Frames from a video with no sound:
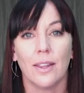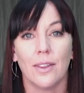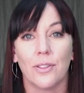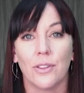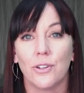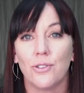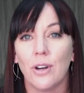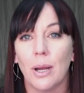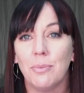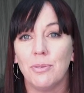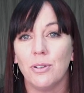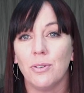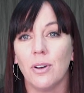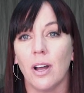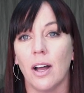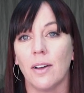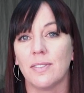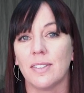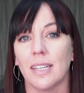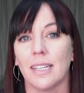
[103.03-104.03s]
The drop zone
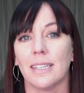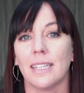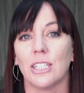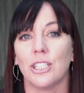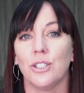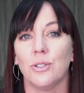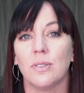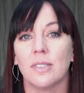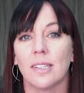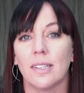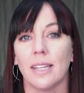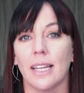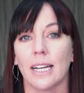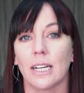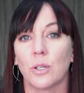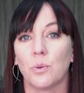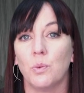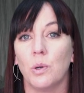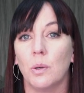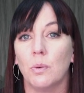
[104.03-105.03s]
offset that you
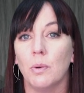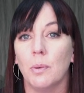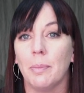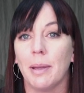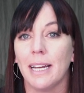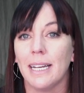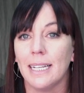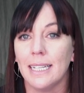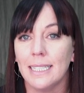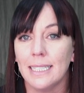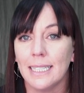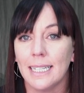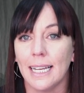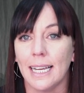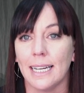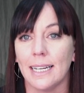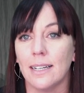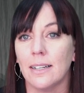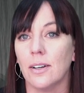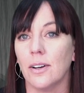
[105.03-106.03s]
select will remain
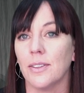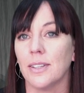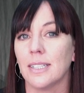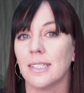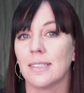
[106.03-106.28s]
indicated on the